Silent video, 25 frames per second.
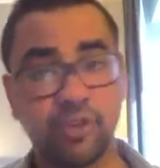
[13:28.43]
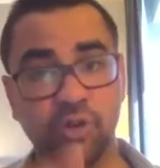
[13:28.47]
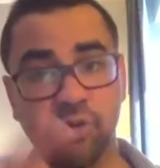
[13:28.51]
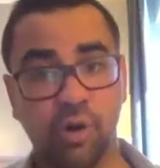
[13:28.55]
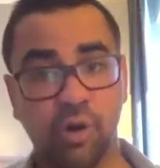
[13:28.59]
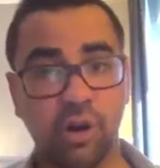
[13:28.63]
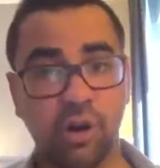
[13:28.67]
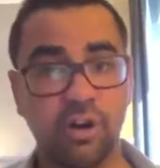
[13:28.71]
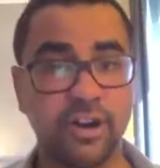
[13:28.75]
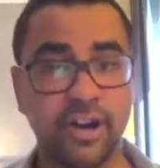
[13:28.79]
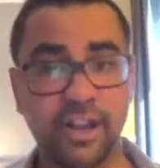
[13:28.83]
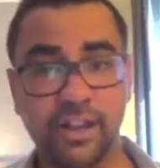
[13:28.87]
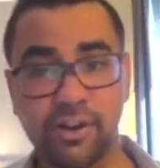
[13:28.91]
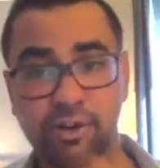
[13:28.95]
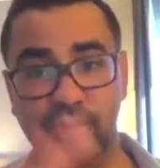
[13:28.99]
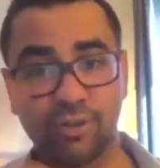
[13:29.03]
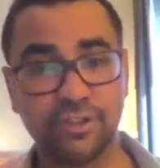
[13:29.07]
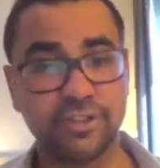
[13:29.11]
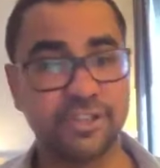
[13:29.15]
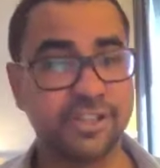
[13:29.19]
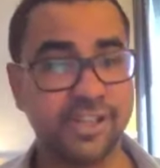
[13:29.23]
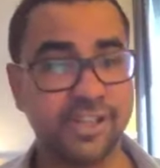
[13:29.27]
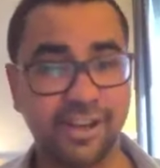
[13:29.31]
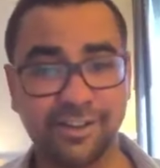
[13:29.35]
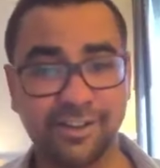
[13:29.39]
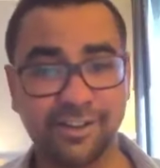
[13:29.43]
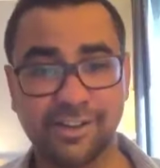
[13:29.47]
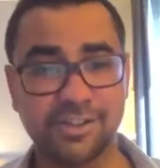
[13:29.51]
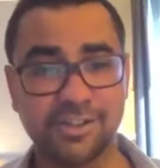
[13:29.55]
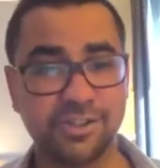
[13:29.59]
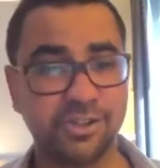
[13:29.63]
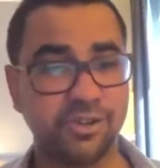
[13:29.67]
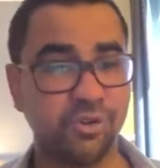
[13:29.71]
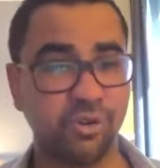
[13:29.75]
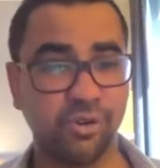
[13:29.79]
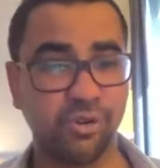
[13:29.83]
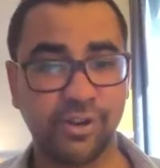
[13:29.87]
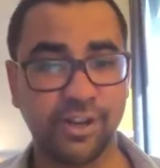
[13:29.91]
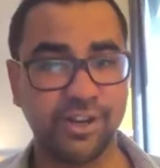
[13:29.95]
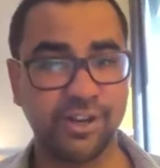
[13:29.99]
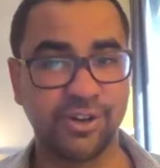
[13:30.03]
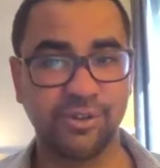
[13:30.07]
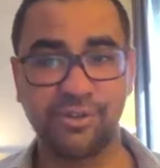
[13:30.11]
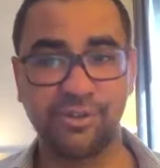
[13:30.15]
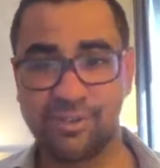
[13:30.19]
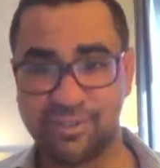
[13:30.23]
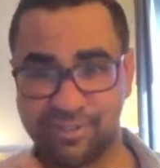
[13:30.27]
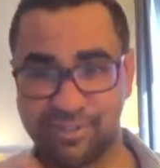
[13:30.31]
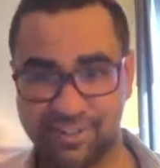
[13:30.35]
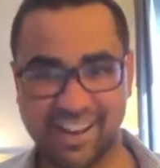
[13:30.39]
You already know the sectors you look
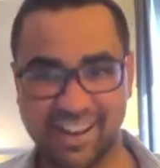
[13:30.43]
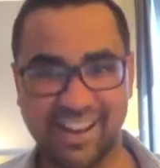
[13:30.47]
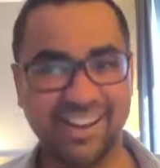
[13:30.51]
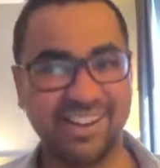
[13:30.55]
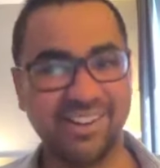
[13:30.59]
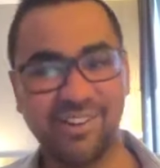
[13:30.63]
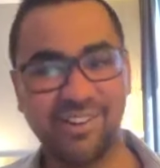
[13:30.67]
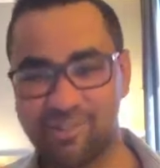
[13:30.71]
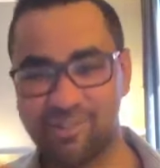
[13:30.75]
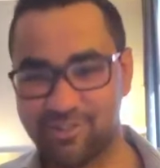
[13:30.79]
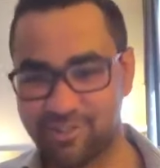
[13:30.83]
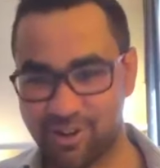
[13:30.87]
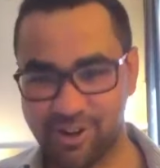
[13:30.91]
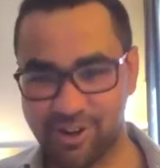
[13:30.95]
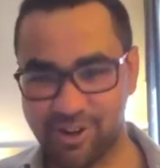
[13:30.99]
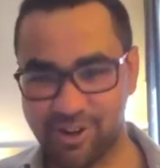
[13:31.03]
into, right?